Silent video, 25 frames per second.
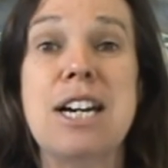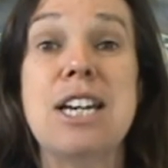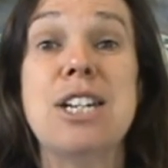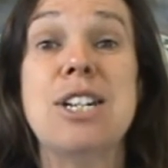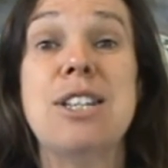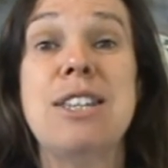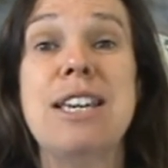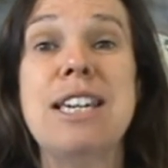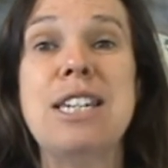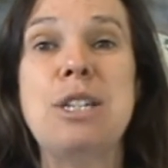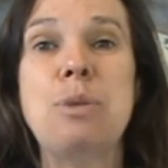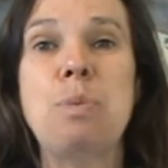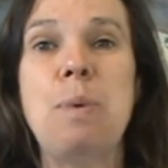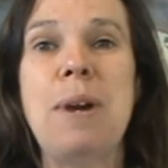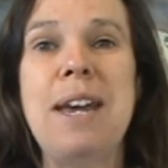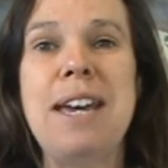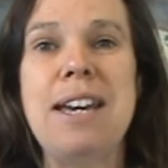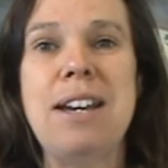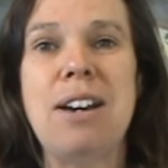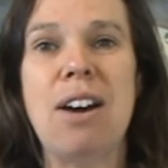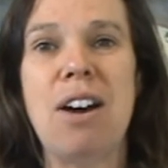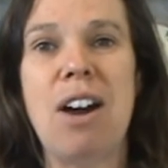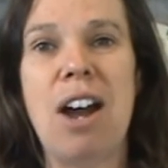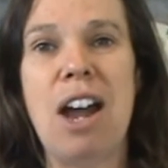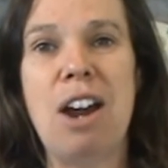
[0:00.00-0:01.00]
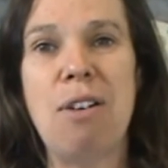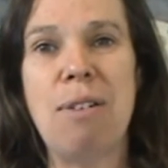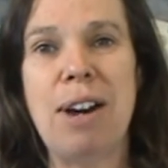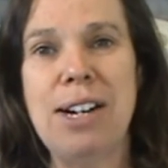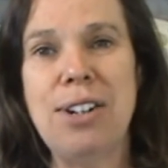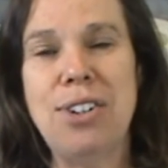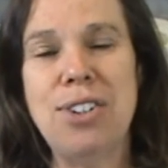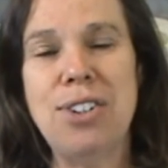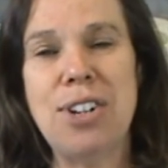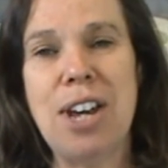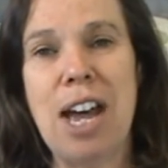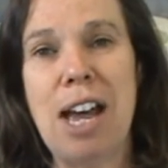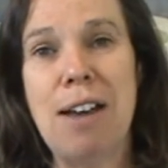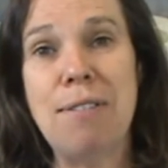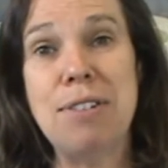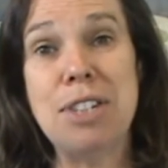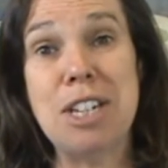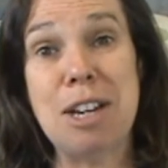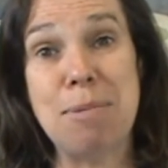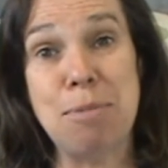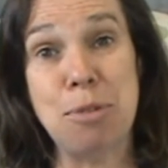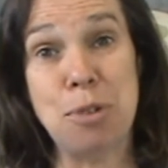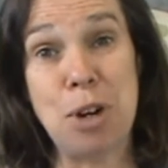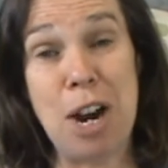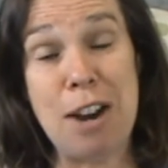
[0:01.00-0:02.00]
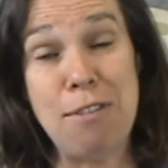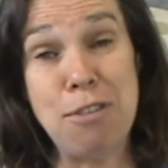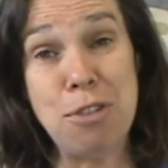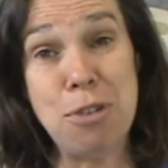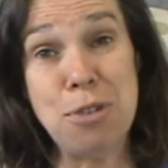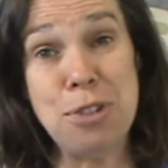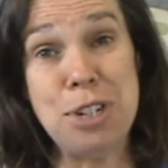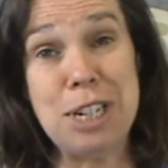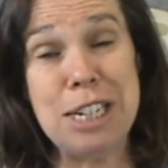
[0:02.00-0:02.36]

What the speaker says: So this week I arranged to have some gravel